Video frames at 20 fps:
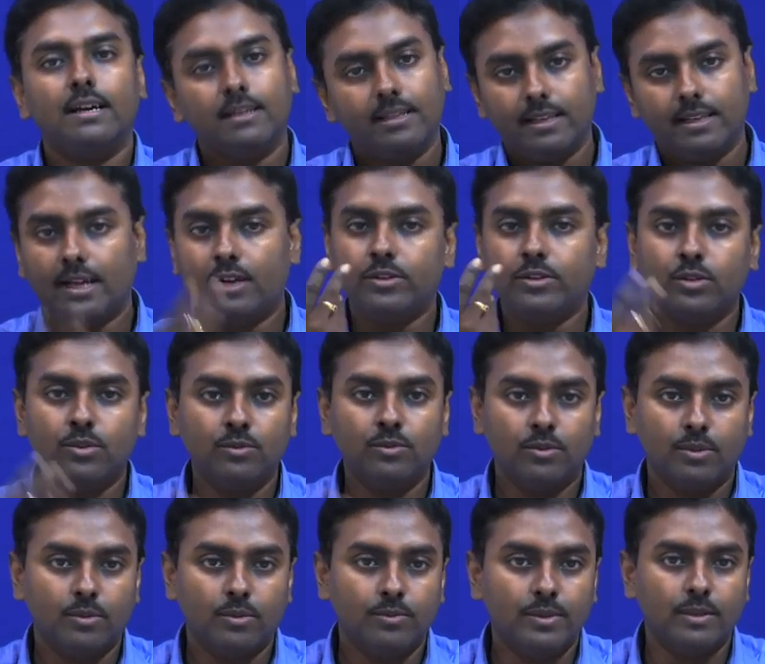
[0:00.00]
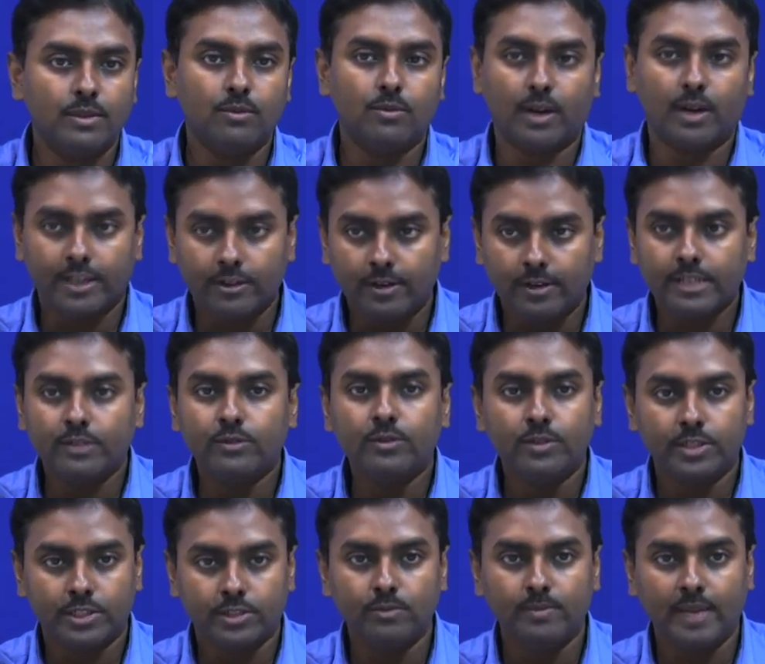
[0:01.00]
Now, you whatever you
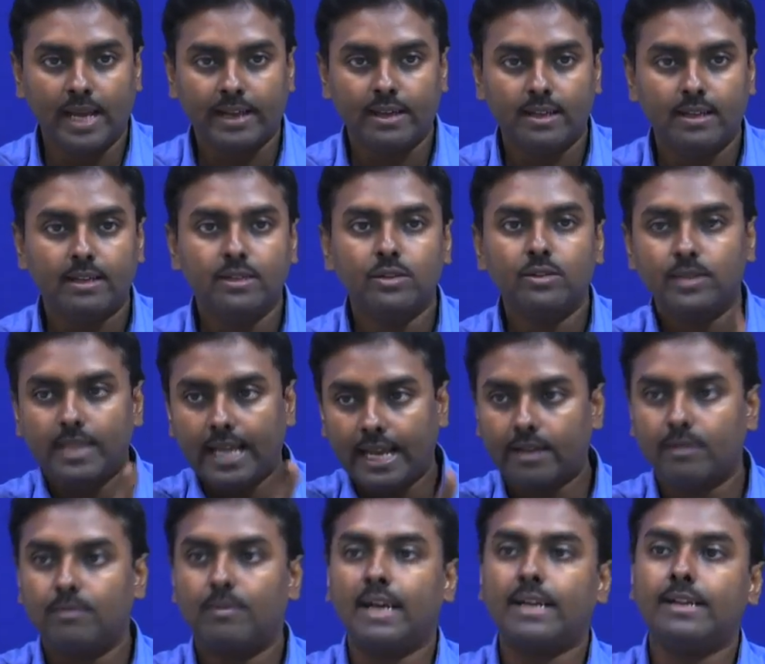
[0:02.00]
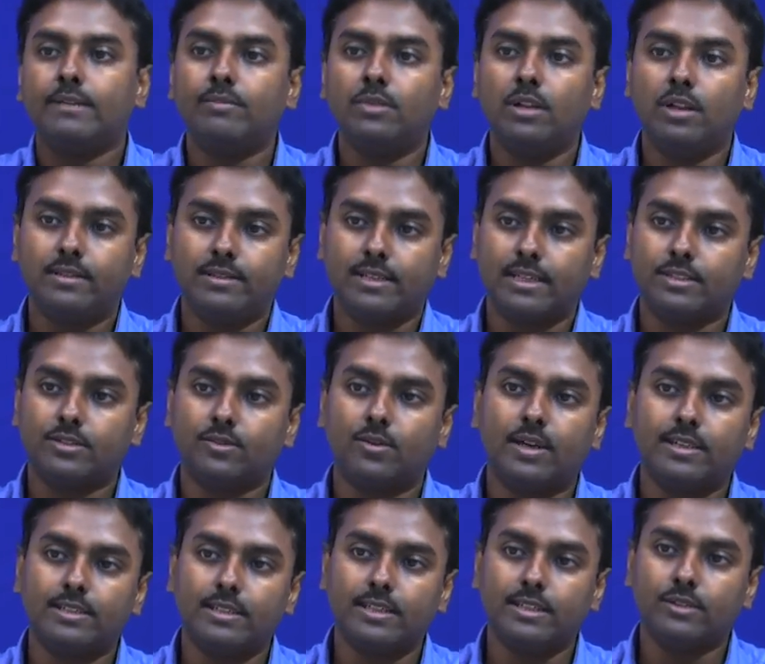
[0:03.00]
wish to make, you take multiple such
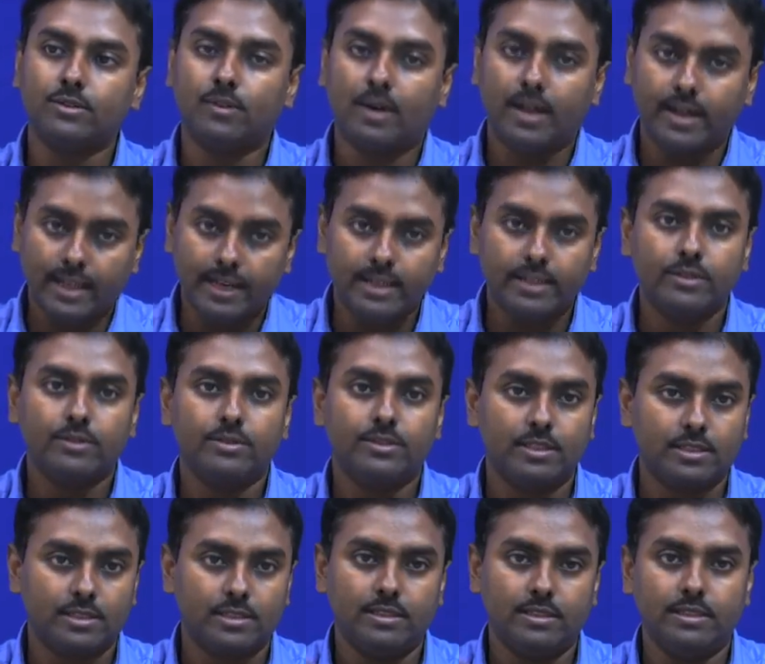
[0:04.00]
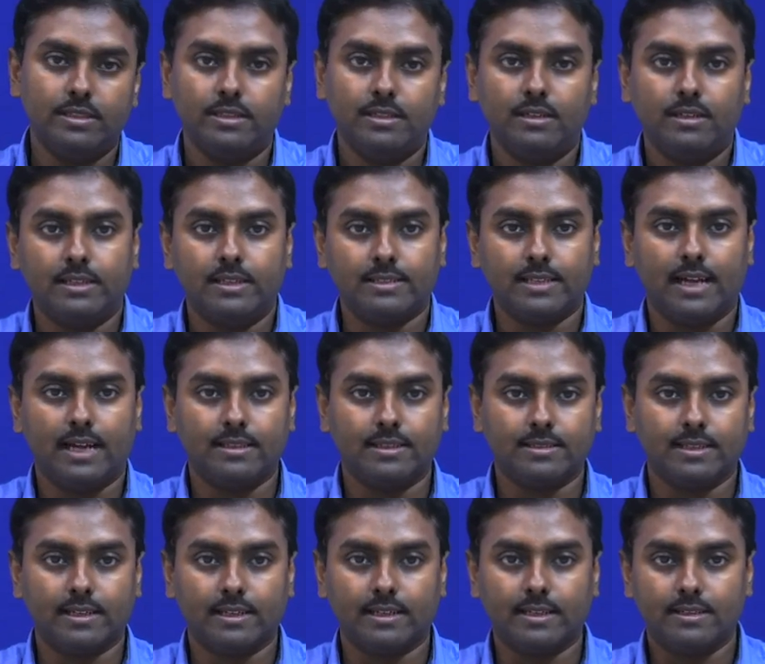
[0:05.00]
quadratic one and you just design the
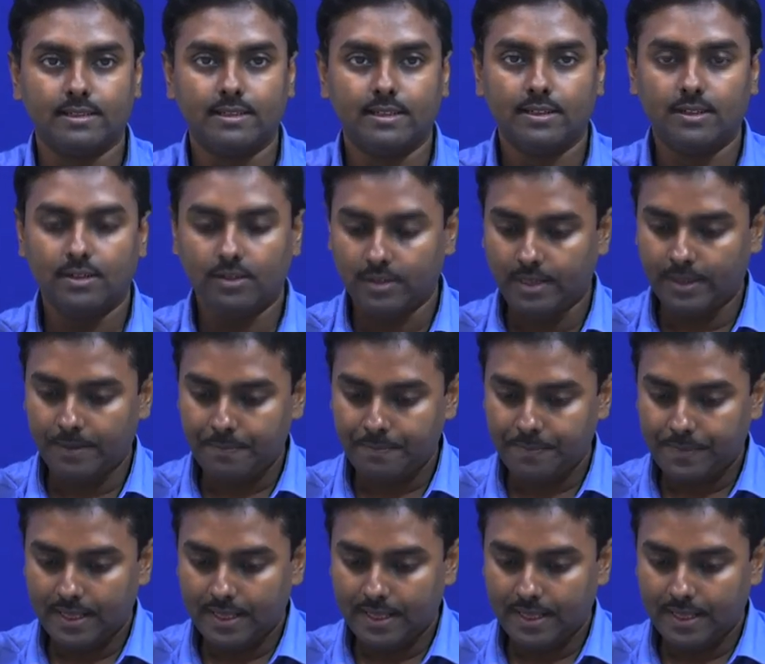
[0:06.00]
circuit. Okay.